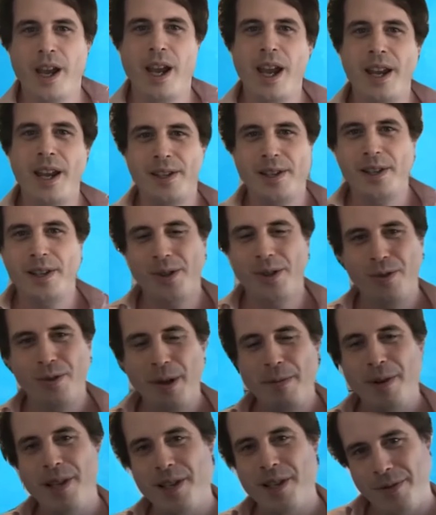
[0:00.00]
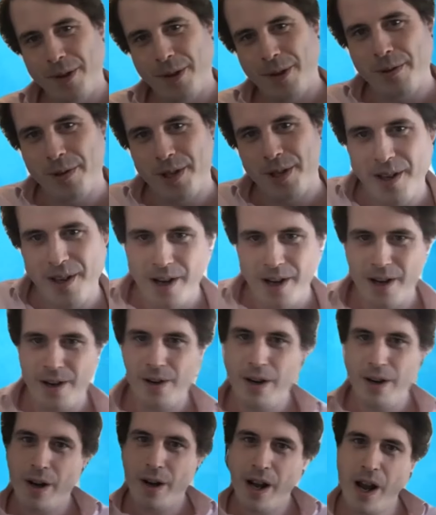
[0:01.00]
it's extremely difficult to know
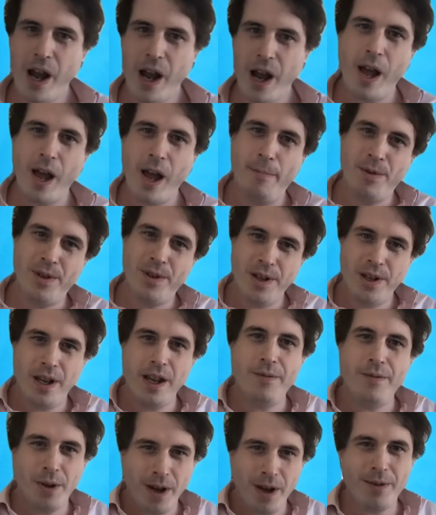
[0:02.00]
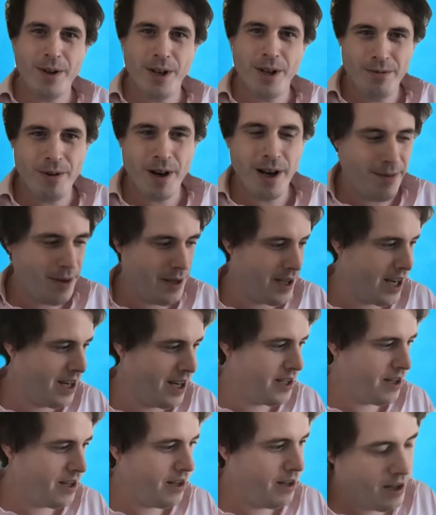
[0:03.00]
if you have enough relevant
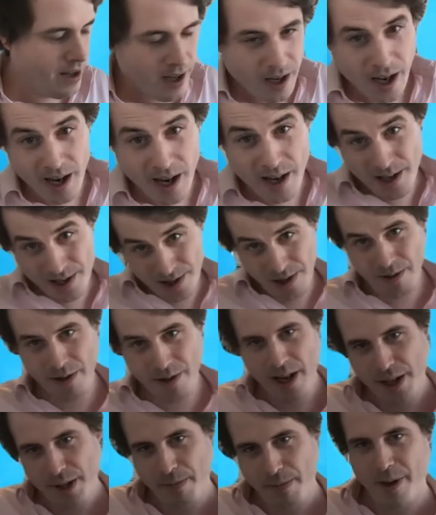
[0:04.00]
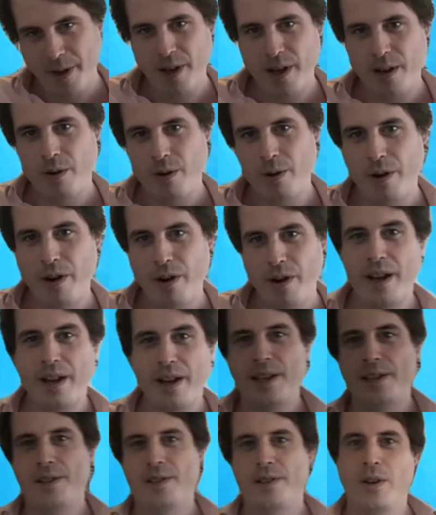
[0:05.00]
data, unless you're an expert or at
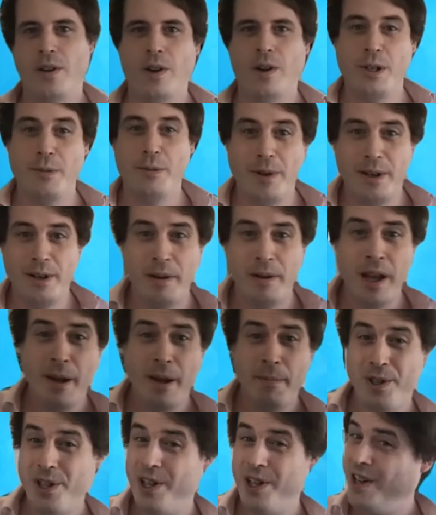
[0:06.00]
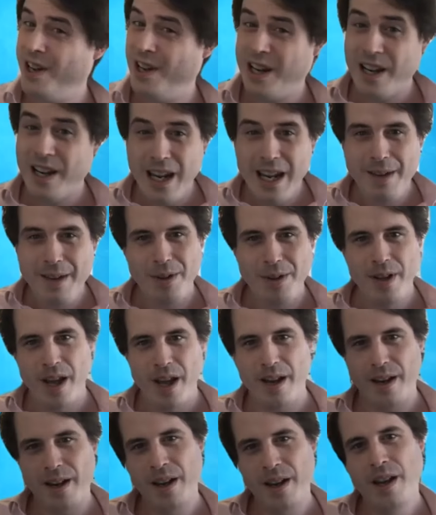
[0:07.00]
least knowledgeable in machine learning. And even
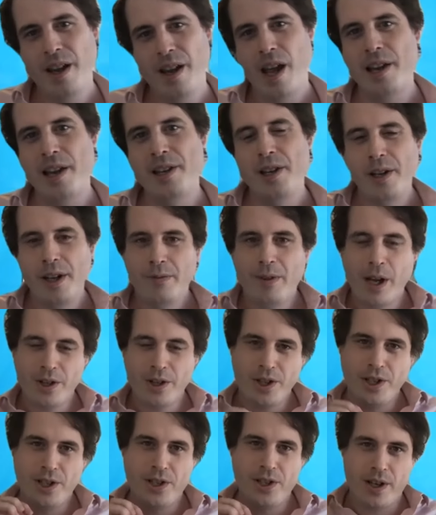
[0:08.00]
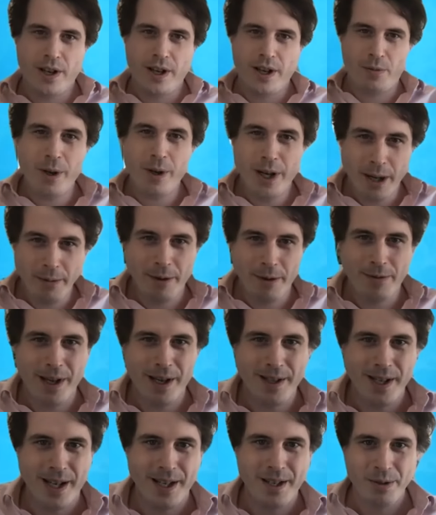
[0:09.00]
then, until you've actually started working with that
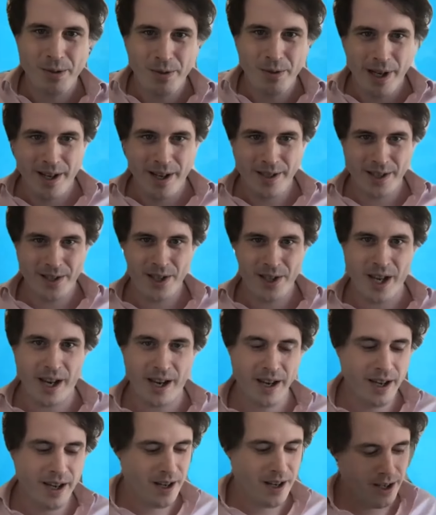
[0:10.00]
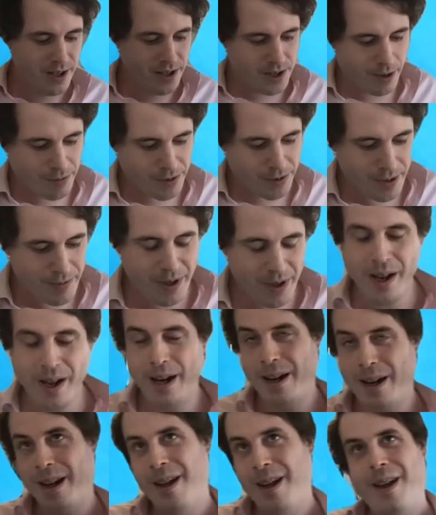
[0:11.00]
data, it's really hard to say. So for something like